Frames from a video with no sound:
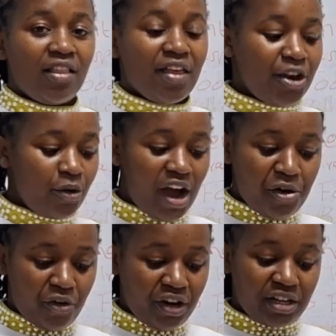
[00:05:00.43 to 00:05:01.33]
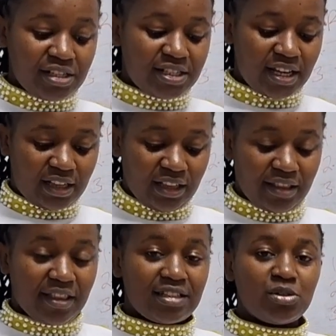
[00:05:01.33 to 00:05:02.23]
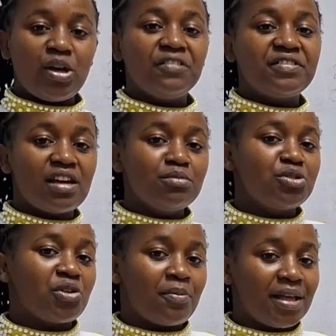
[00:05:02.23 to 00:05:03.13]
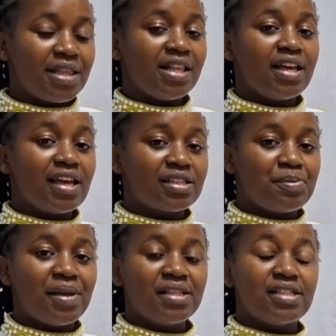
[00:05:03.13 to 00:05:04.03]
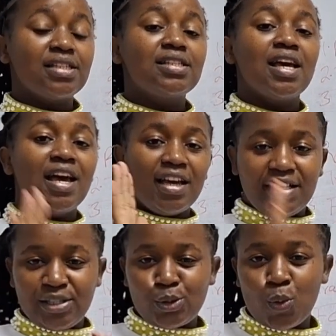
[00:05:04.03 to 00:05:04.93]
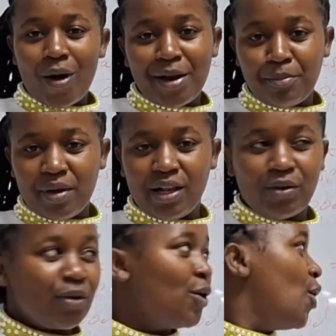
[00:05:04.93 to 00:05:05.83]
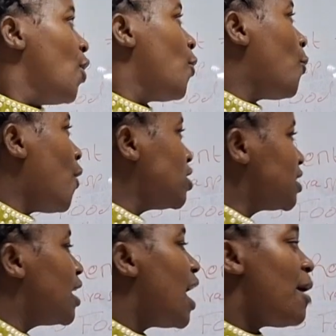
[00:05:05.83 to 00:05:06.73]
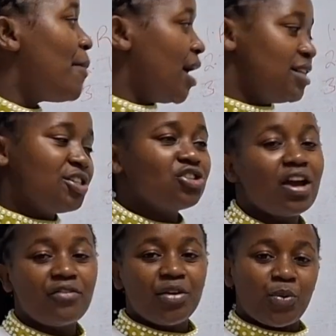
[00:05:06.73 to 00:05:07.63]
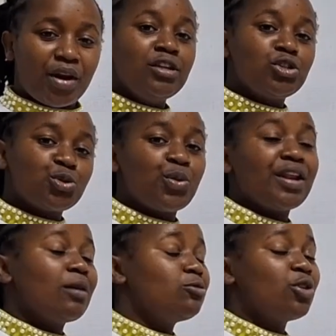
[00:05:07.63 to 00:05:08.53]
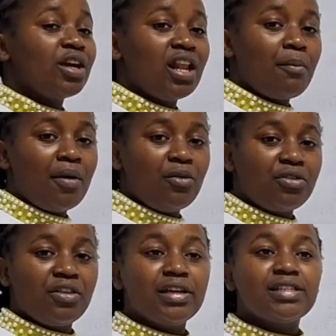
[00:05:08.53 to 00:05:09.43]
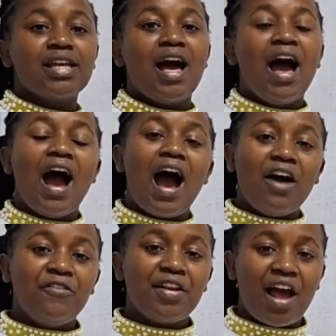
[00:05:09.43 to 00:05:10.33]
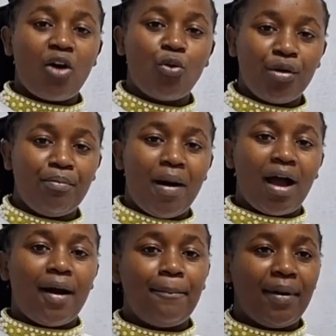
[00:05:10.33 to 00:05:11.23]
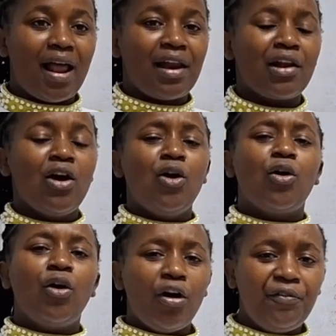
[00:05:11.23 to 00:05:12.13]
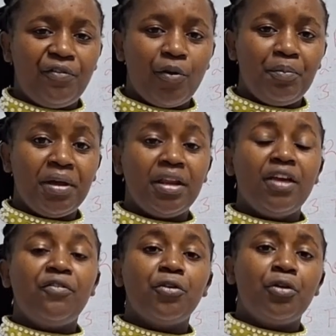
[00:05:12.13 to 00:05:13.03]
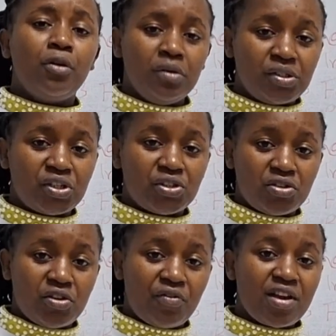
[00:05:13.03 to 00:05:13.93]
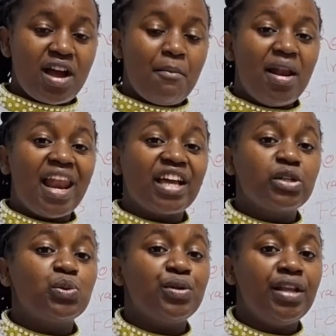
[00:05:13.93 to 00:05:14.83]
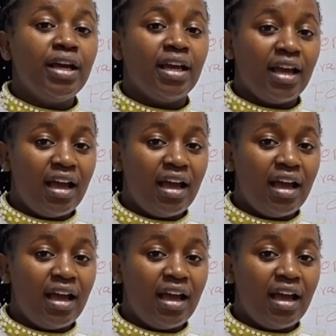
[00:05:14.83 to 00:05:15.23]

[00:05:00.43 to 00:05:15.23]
then you can already tell that 12 times your monthly expenses is 1 million. What am I driving into when I'm talking about this? Having a good backup plan. God forbid, if you lose your source of income like today,